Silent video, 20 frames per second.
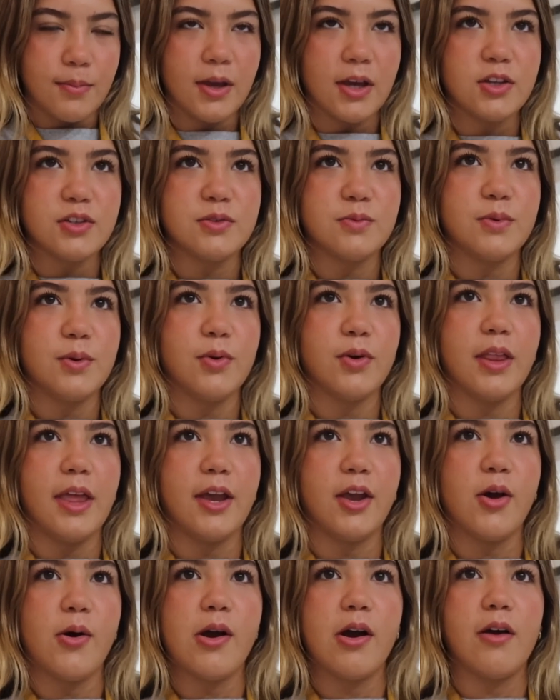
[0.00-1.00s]
because we were
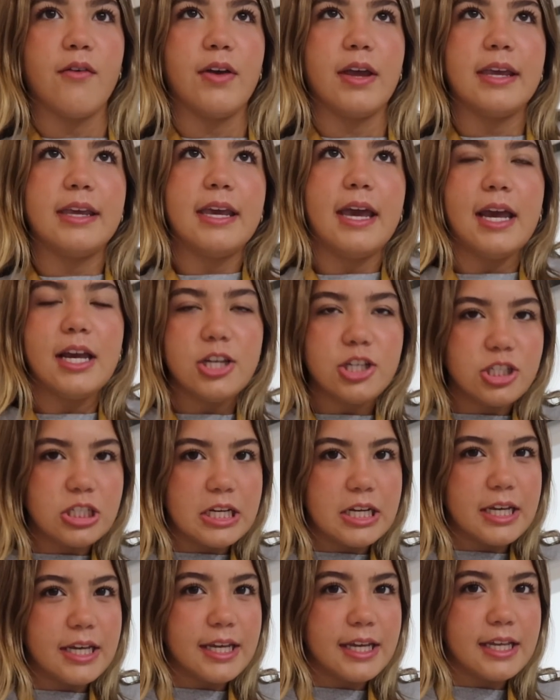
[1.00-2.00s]
like going on
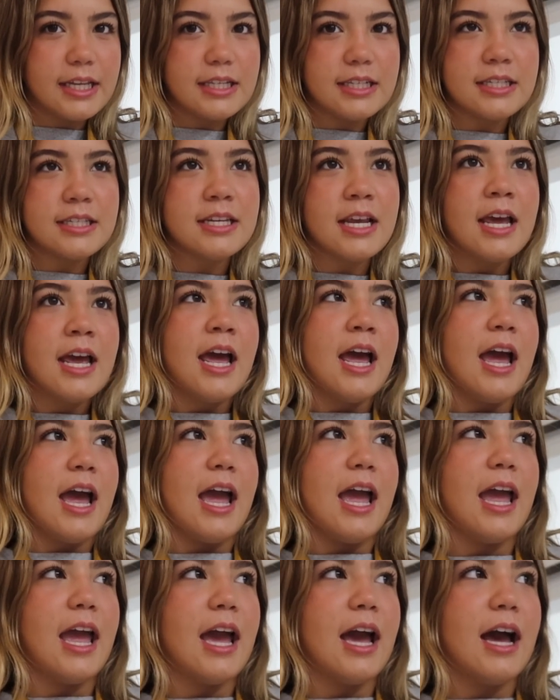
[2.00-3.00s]
vacations.
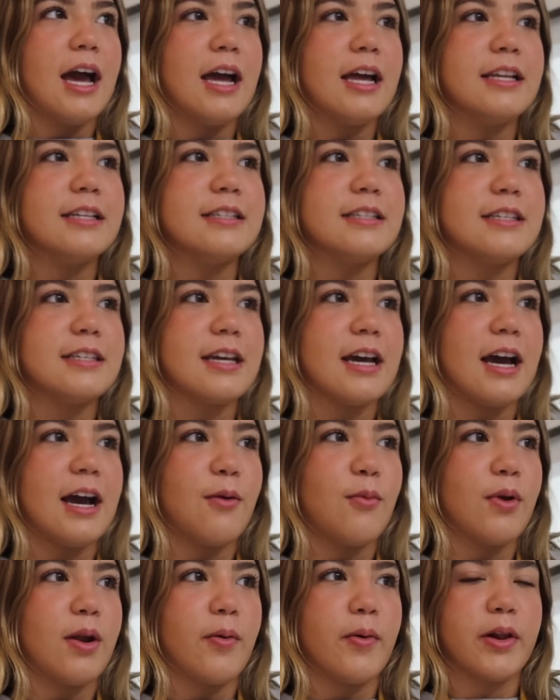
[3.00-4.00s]
And
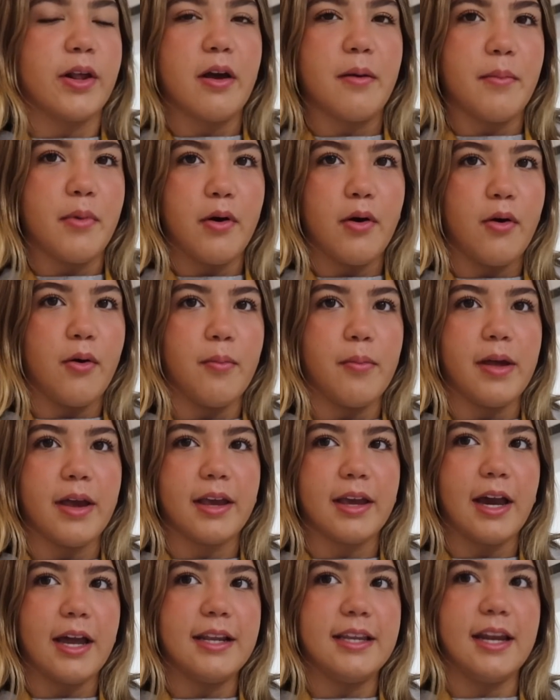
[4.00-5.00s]
when I would come home,
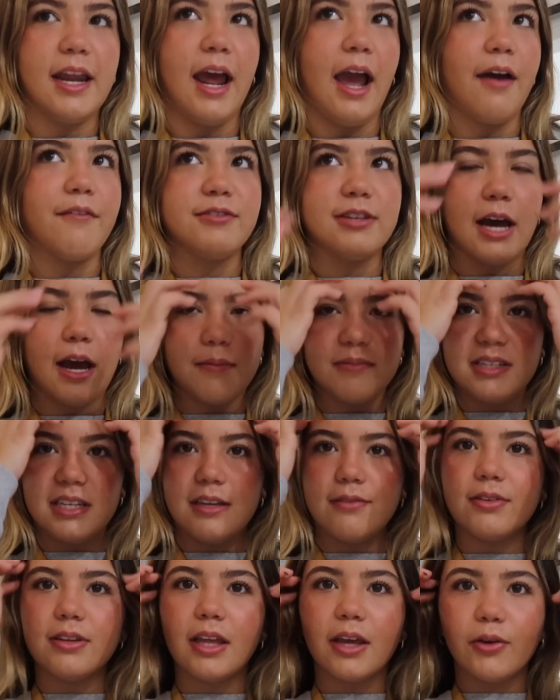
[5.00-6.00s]
like I didn't have time to
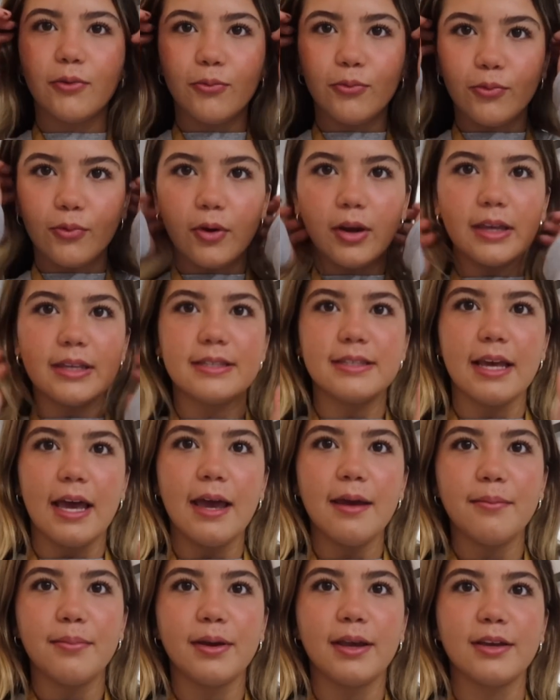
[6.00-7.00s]
even like
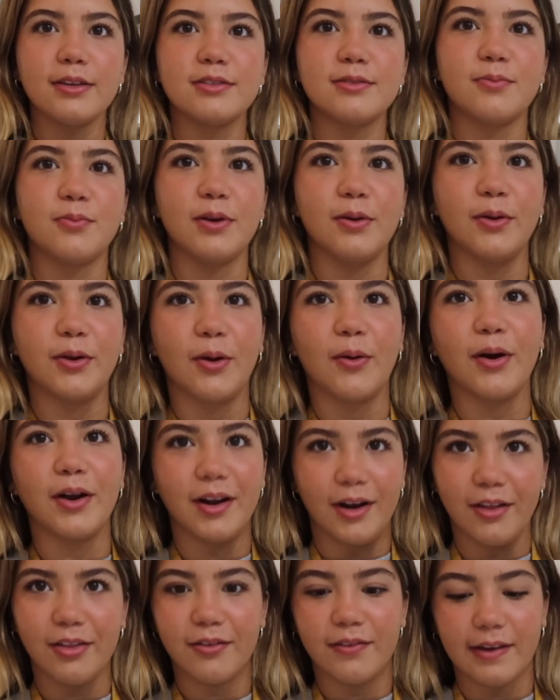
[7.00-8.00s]
reset because we would go on
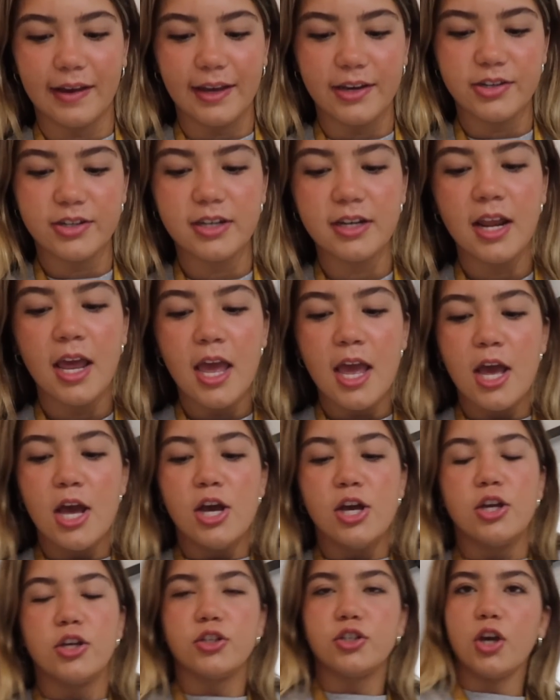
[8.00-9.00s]
another vacation.
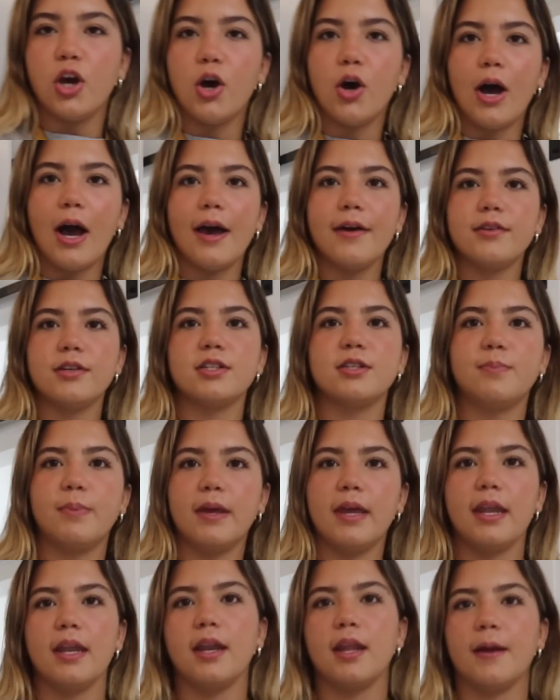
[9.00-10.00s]
So I've just
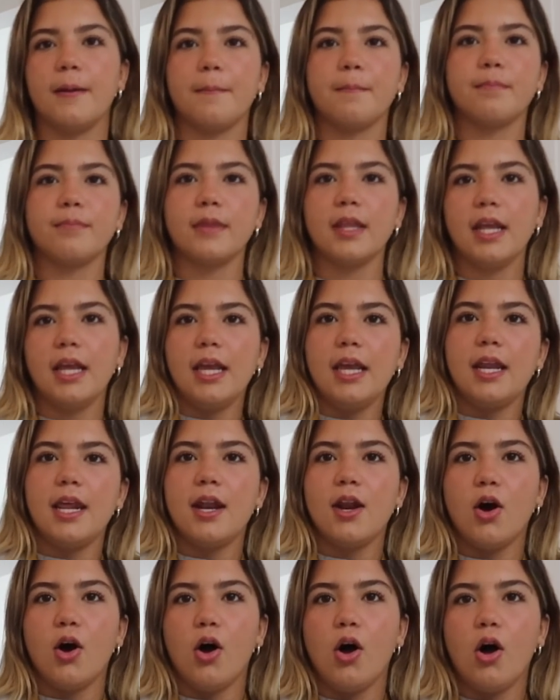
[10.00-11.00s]
been
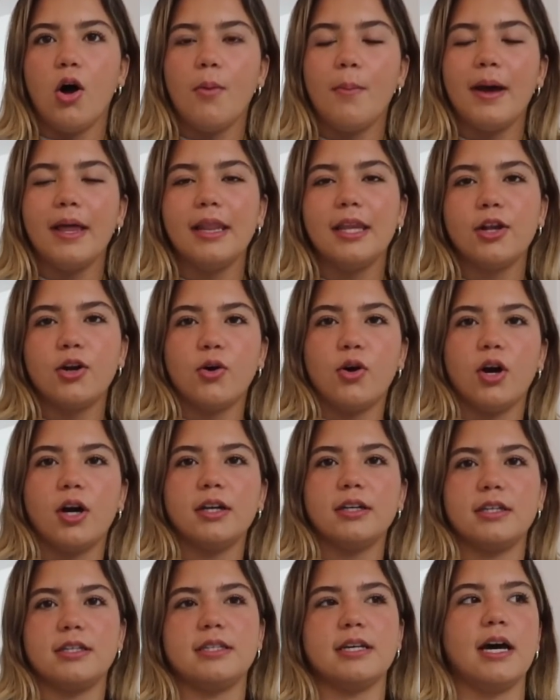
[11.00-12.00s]
eating all my little
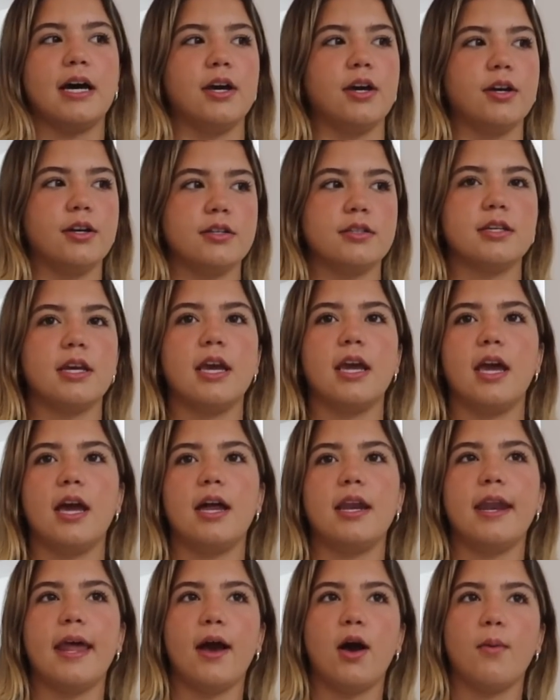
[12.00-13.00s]
heart desires.
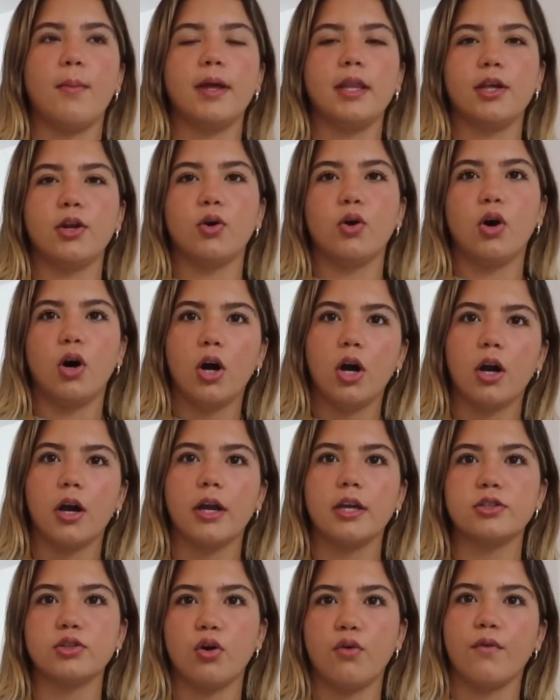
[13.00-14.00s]
And now my little
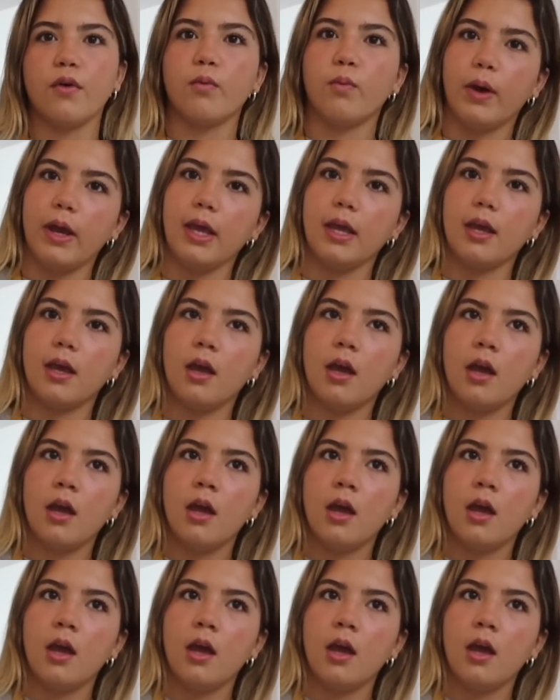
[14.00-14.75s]
heart is overweight.